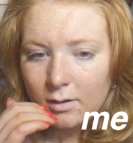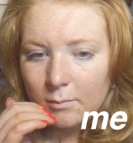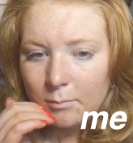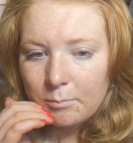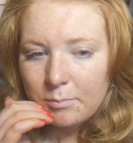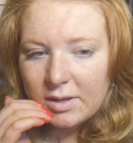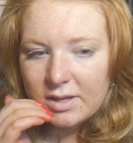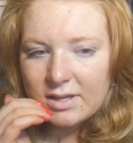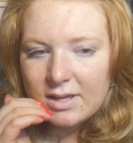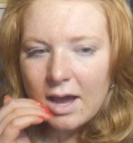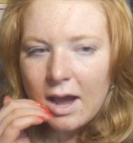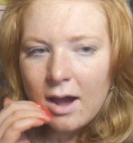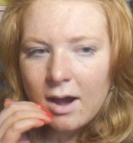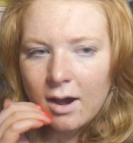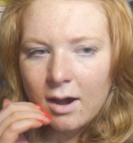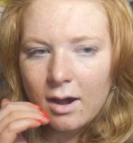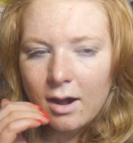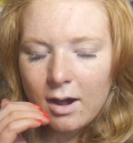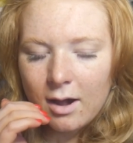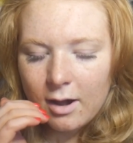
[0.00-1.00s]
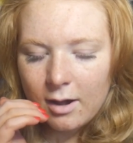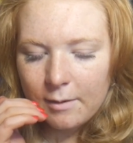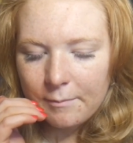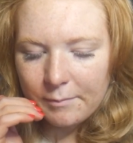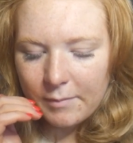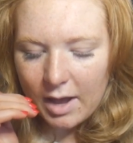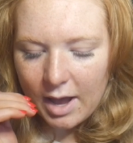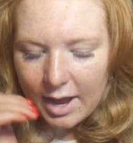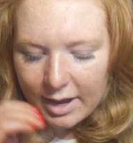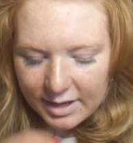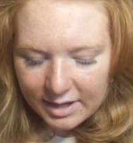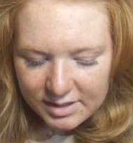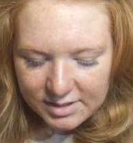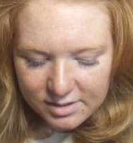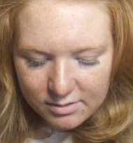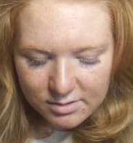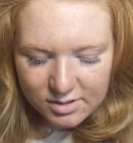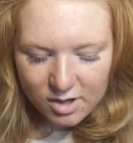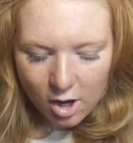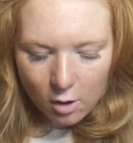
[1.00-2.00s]
But yeah, I guess
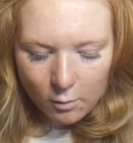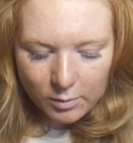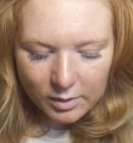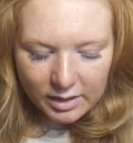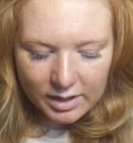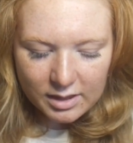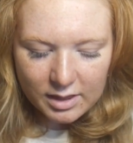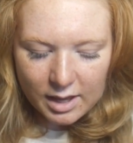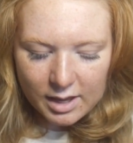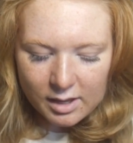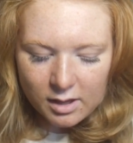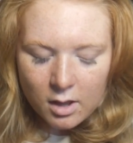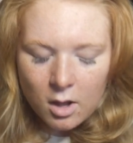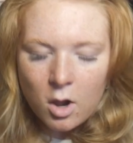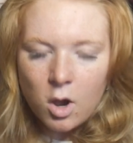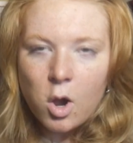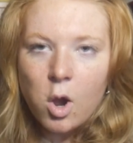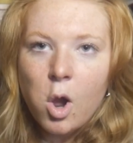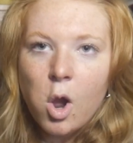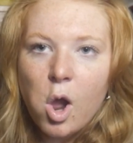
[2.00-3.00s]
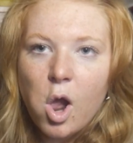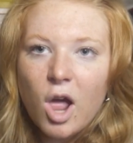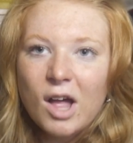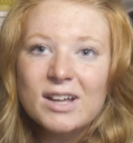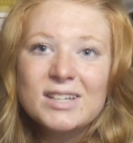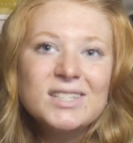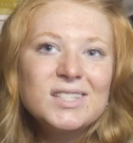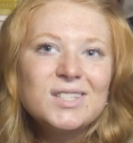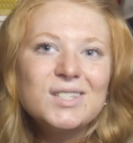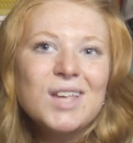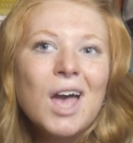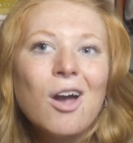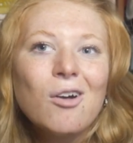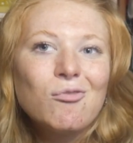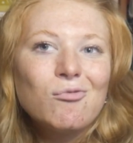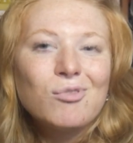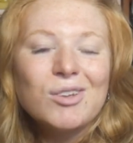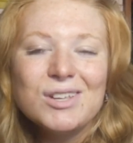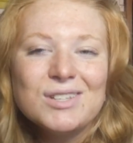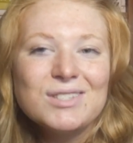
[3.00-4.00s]
there's not really like a
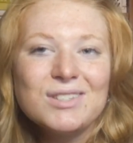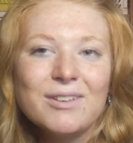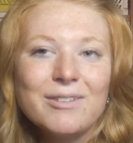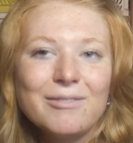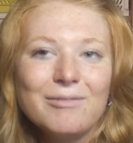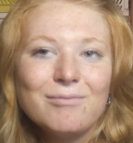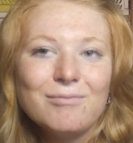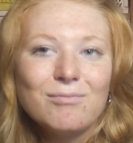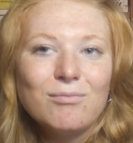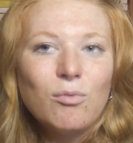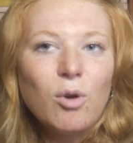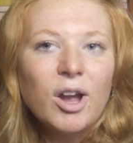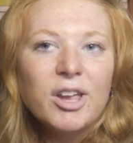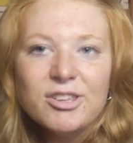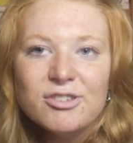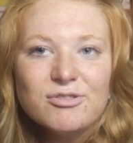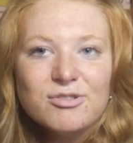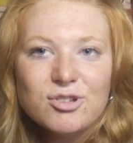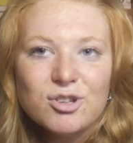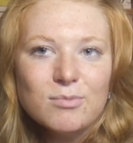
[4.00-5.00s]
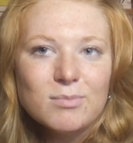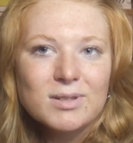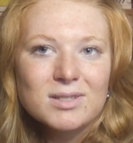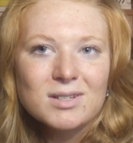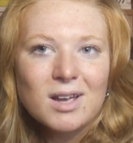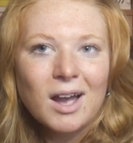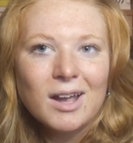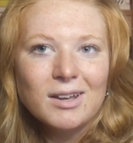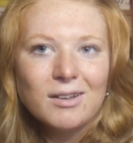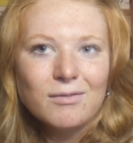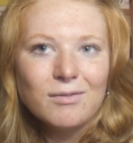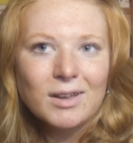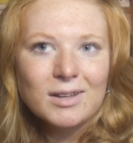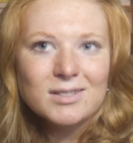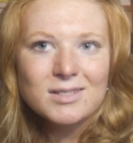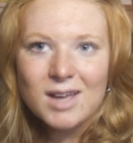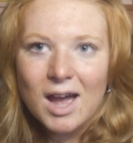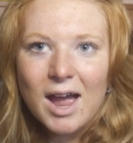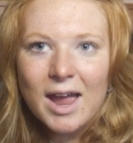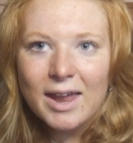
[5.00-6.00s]
set reason why YouTube is kind of
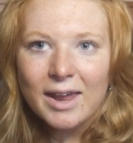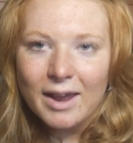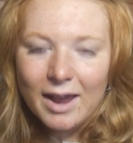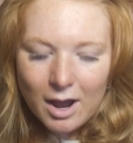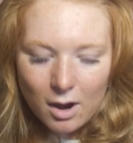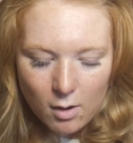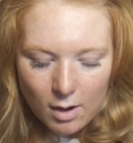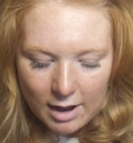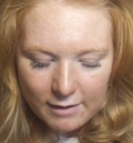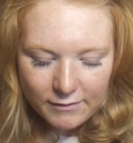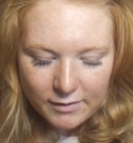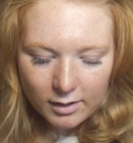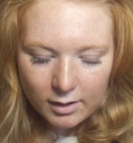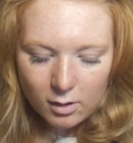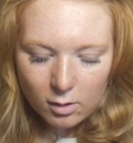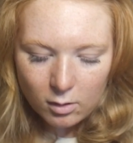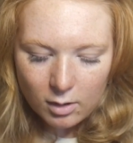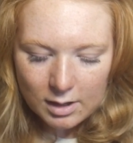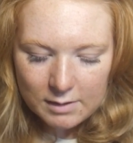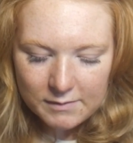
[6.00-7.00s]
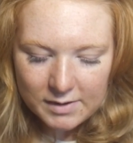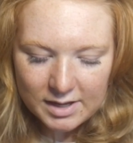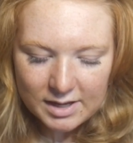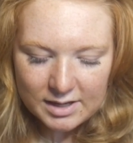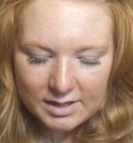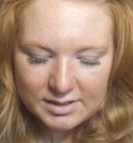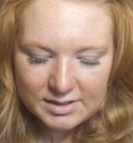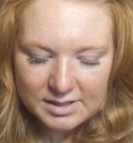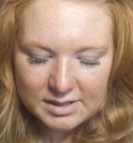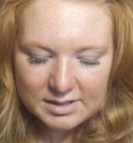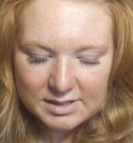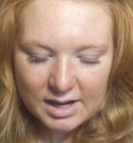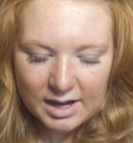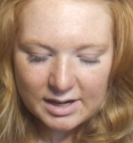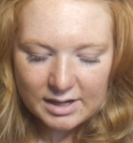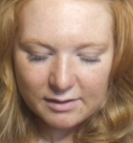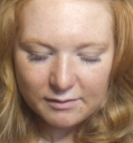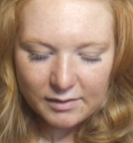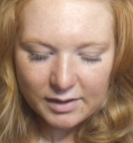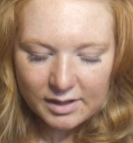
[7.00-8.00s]
like dying out. I feel like a lot of it is this
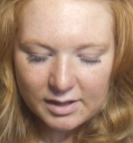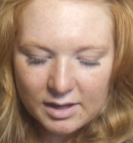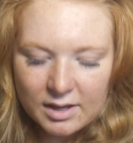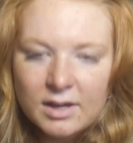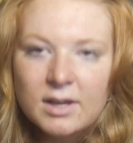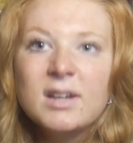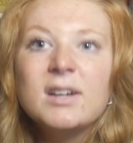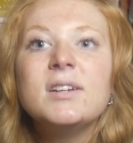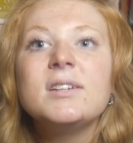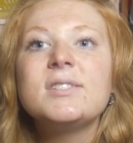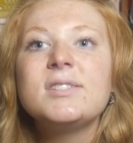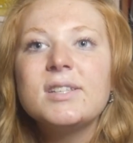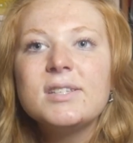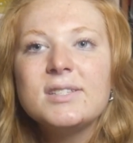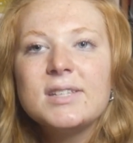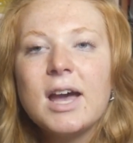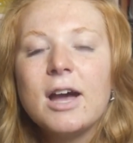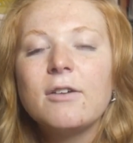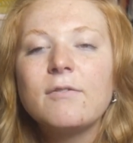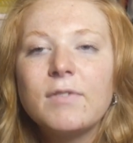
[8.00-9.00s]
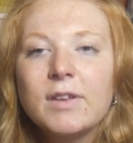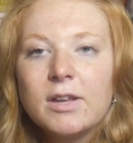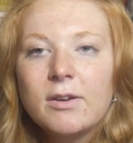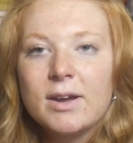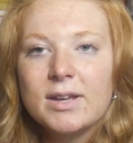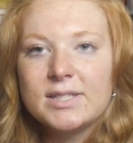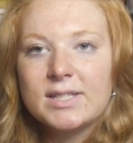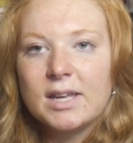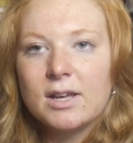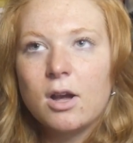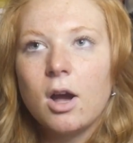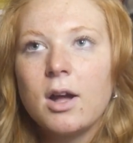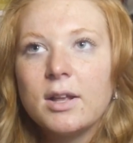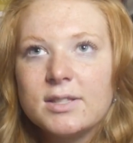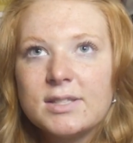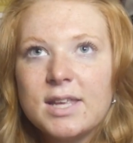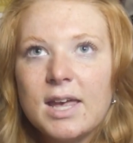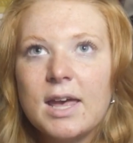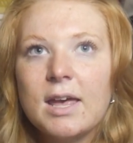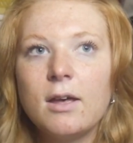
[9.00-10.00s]
kind of like sit down video essay
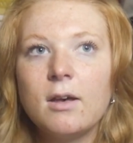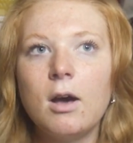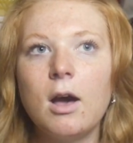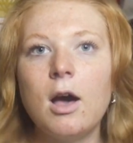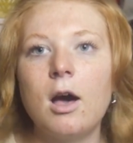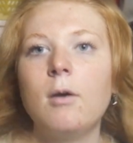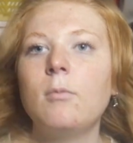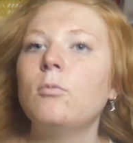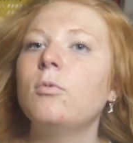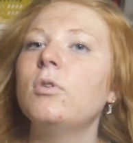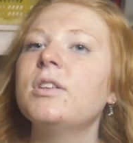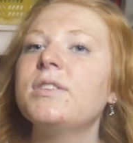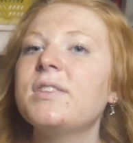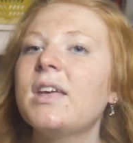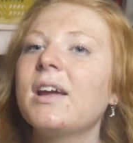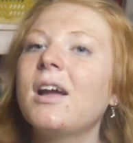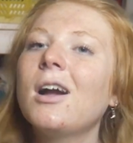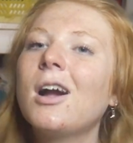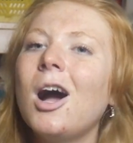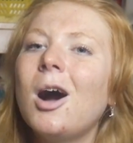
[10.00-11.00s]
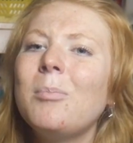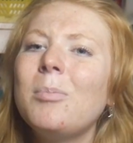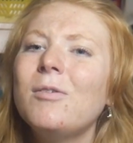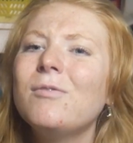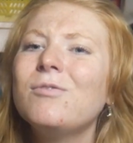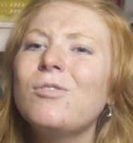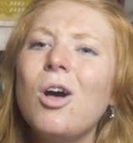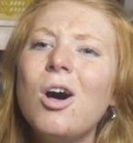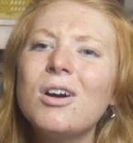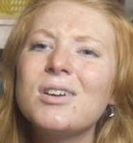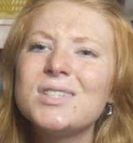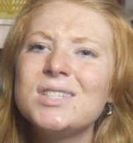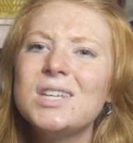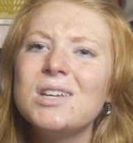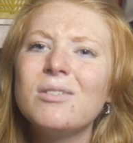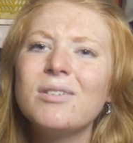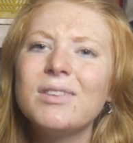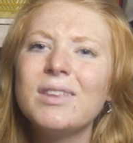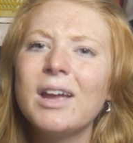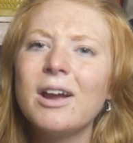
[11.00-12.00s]
content with like a couple vlogs
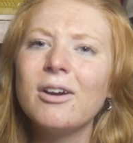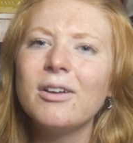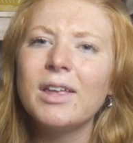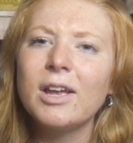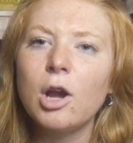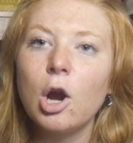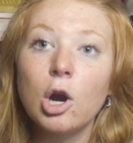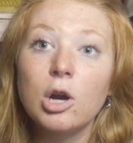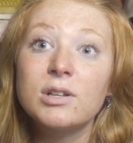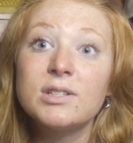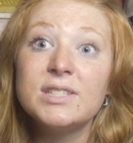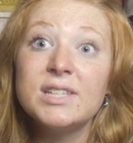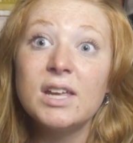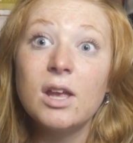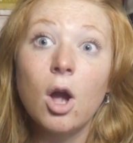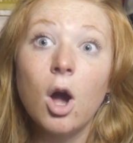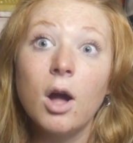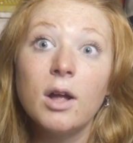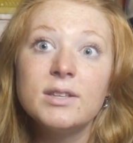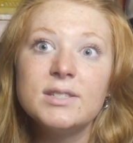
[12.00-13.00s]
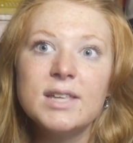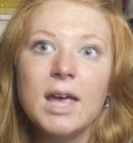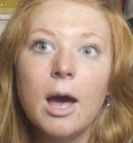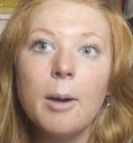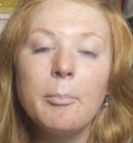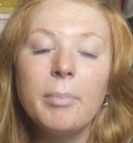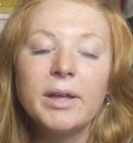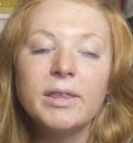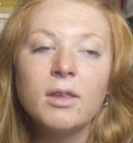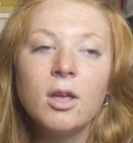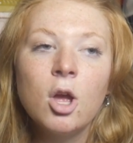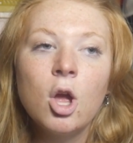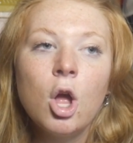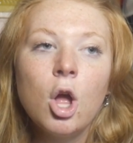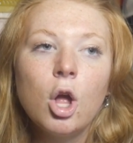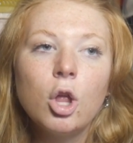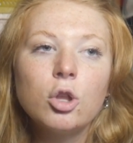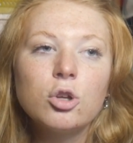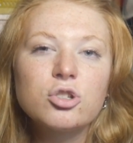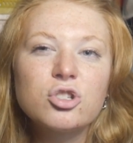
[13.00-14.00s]
here and there and like artsy content, but
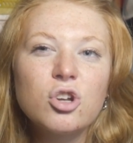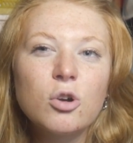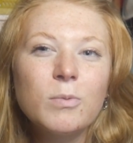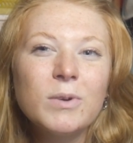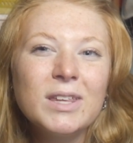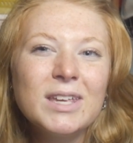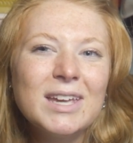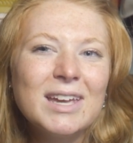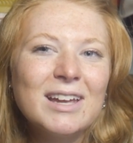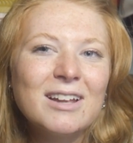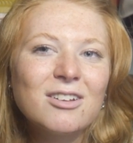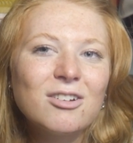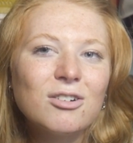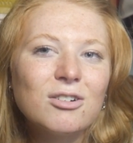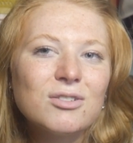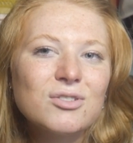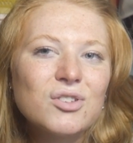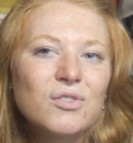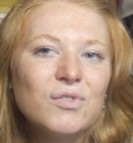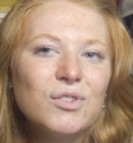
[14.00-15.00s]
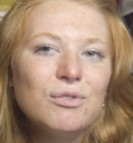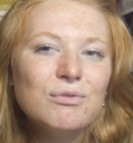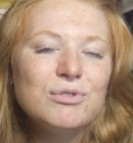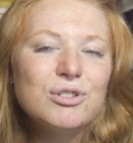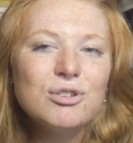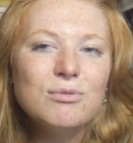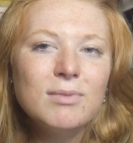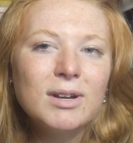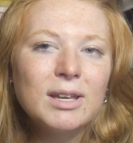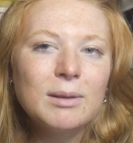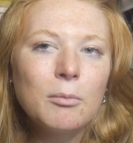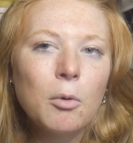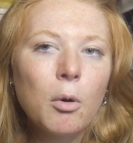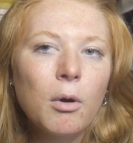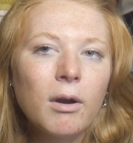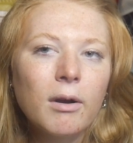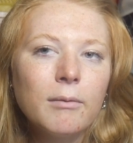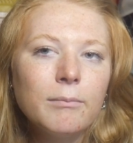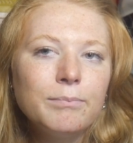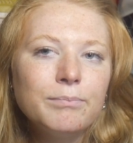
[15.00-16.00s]
there's no really it girls of YouTube
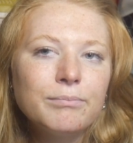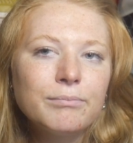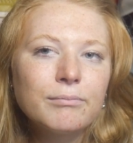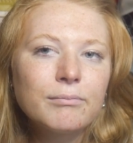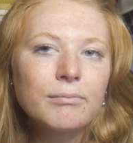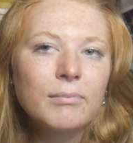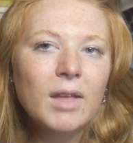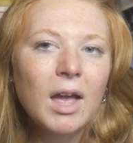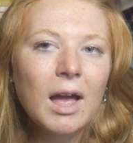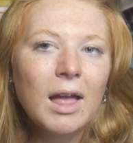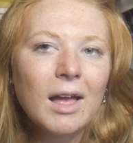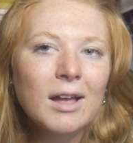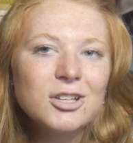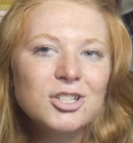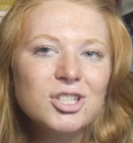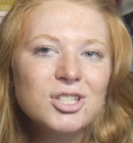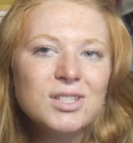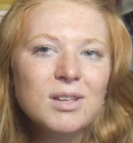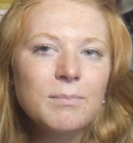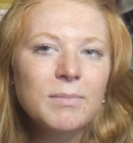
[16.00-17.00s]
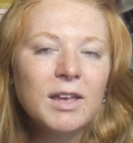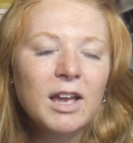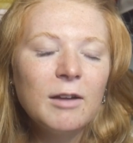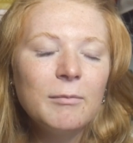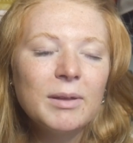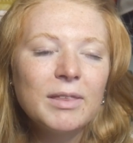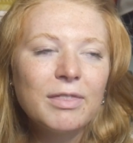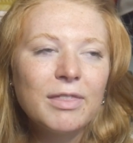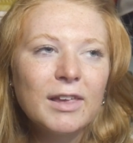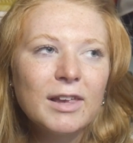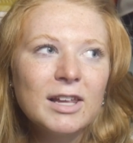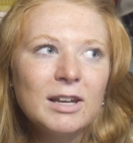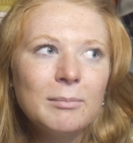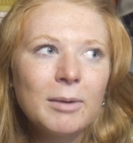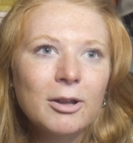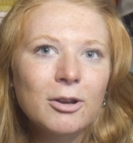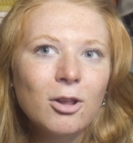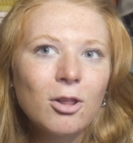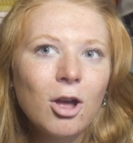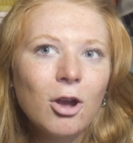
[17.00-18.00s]
anymore. That's just something I've been thinking
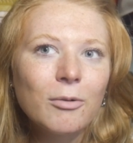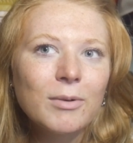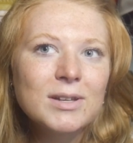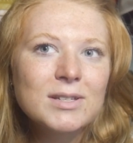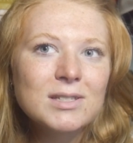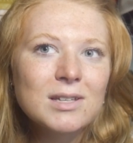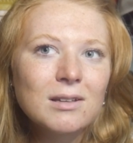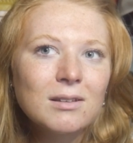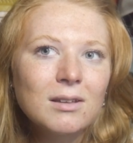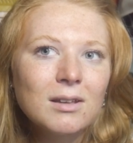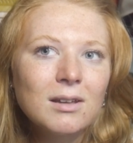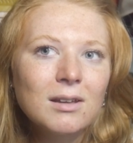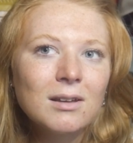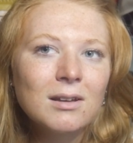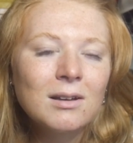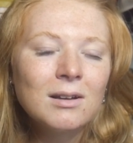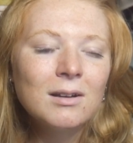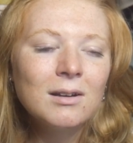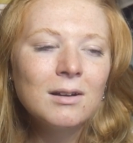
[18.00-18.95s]
about a lot recently.